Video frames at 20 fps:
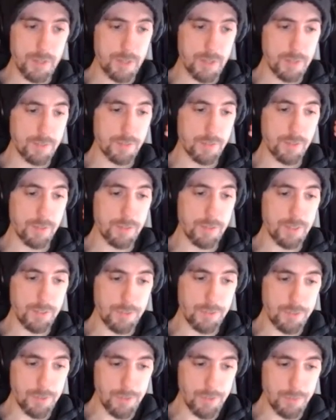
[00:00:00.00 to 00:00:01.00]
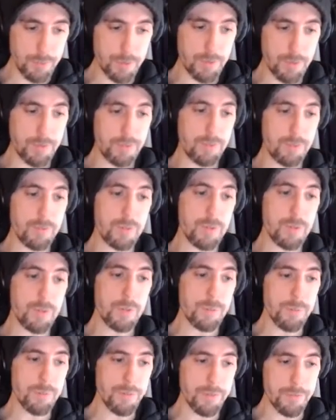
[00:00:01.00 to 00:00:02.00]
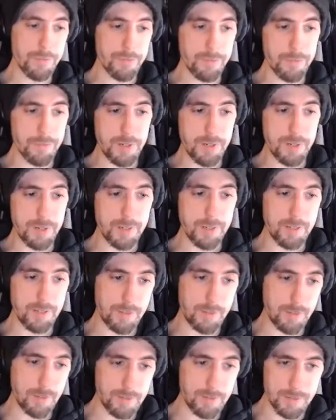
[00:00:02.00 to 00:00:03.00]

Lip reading: has a long history of producing films by